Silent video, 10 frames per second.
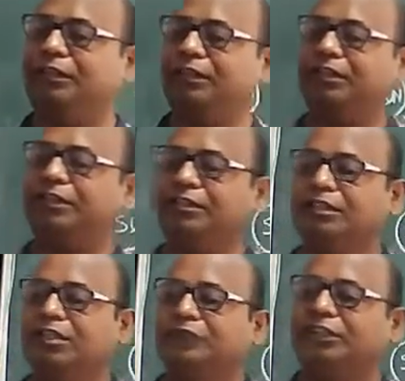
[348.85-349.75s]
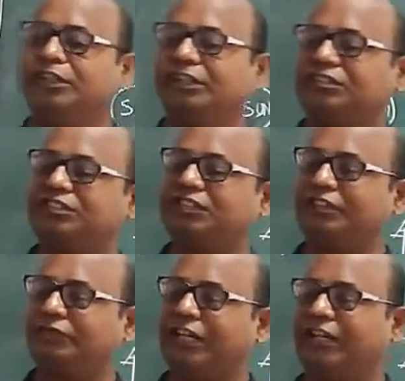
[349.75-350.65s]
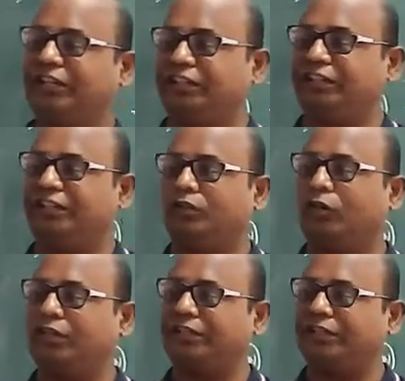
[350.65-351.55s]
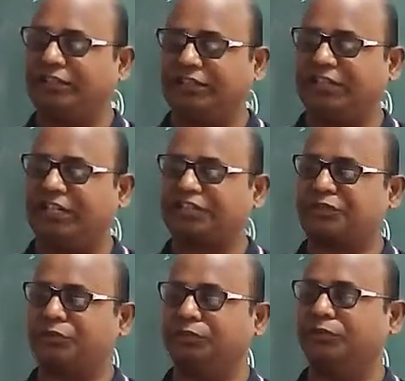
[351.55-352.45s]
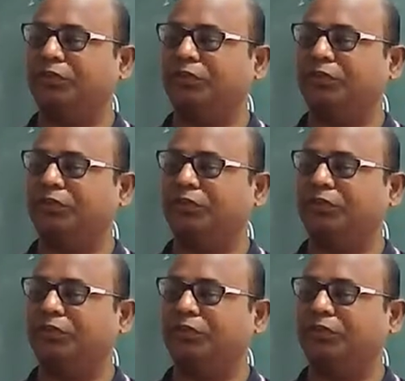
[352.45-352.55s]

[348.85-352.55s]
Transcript: in winter season we are heating the water in the gas stove.